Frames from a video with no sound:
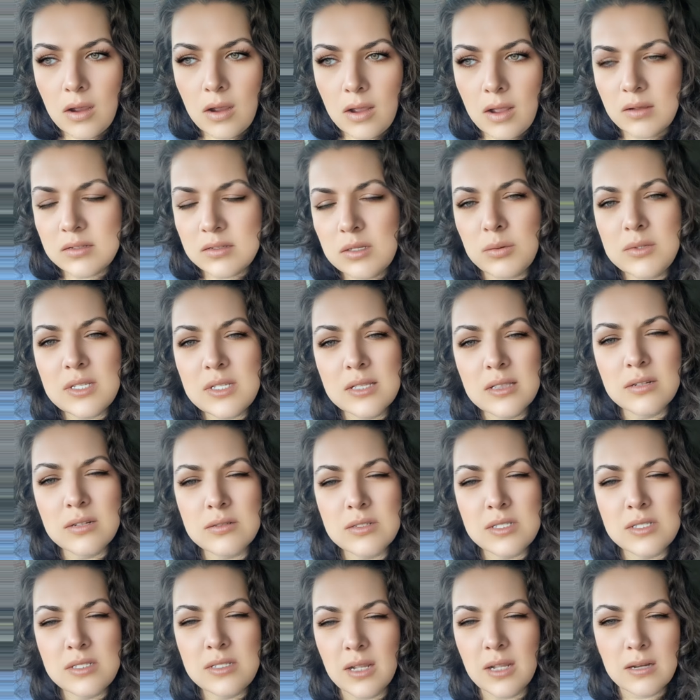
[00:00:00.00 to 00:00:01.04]
it's almost like they're
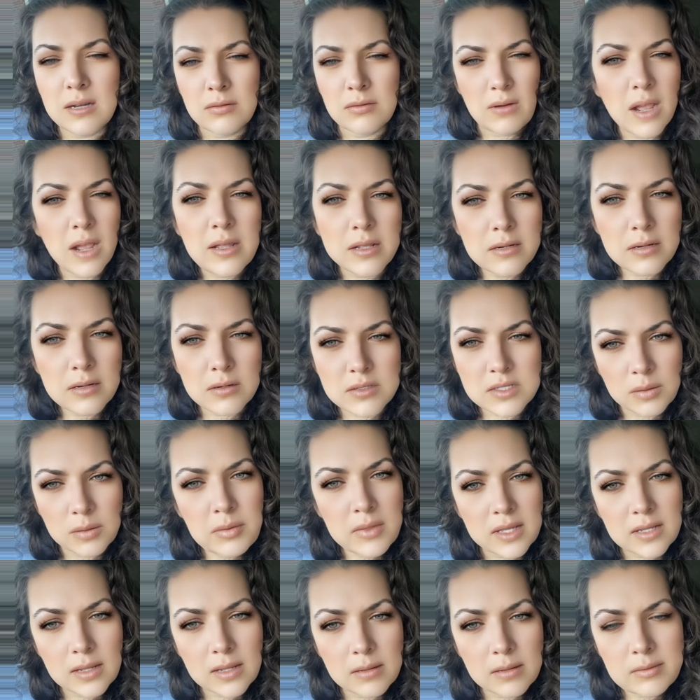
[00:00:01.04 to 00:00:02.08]
stuck in a rut or
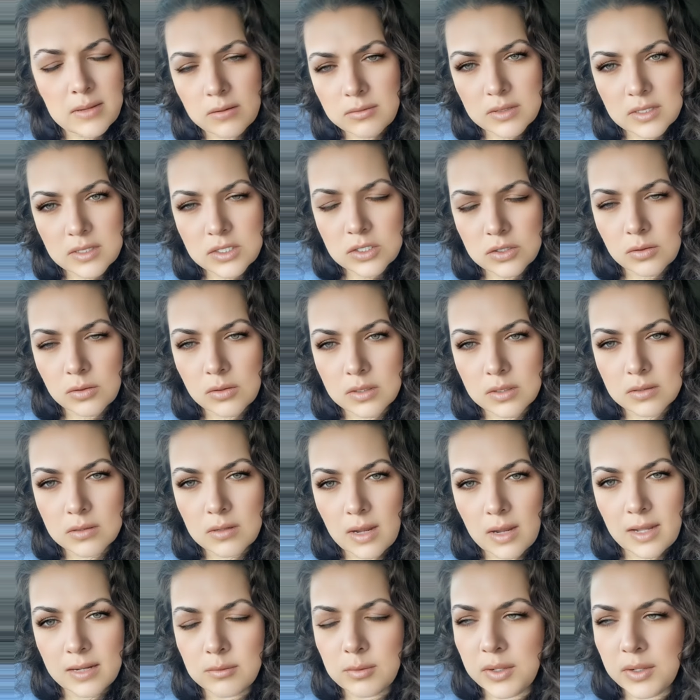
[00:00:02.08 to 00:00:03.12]
something. I'm not really sure
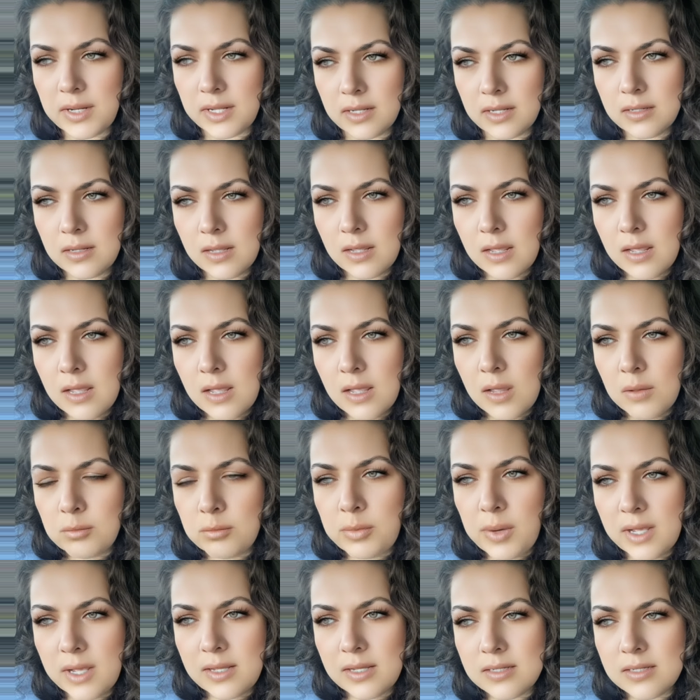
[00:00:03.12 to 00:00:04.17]
how to put it.
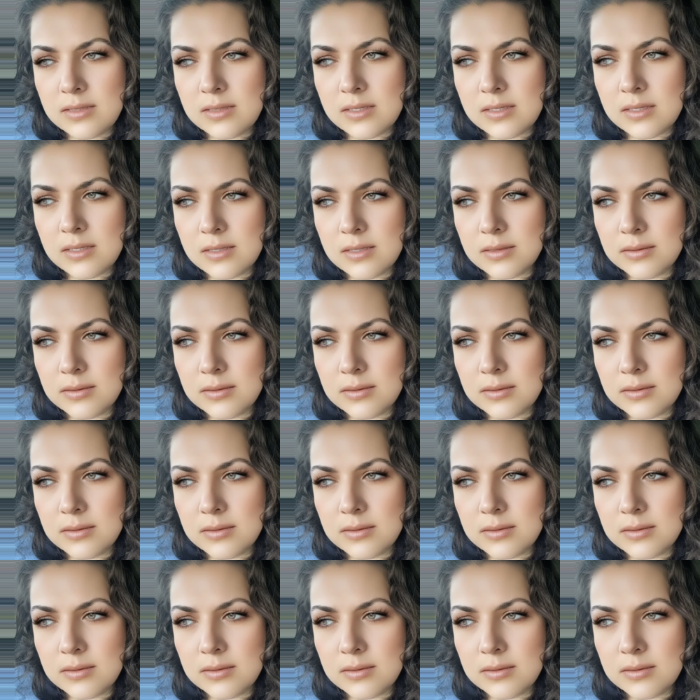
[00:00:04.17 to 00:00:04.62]
But